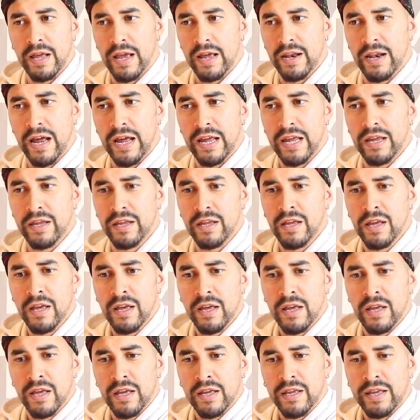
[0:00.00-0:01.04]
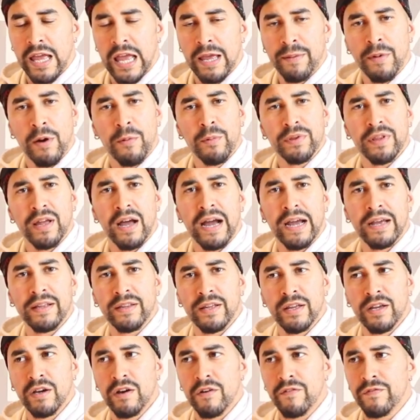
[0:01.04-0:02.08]
And I came up with the
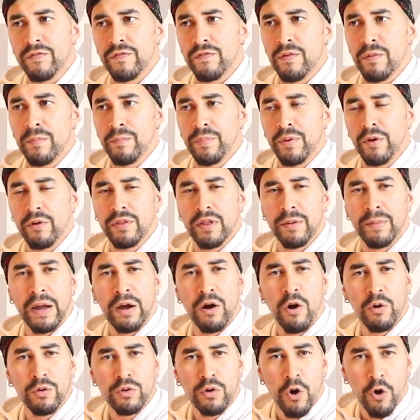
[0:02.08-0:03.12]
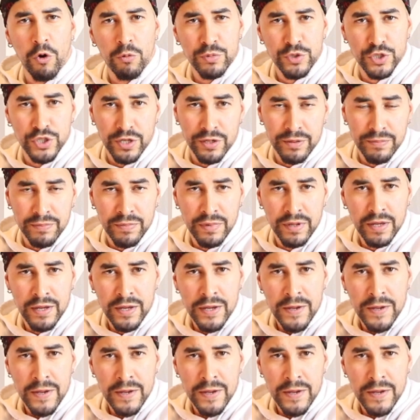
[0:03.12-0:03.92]
idea of building my own home gym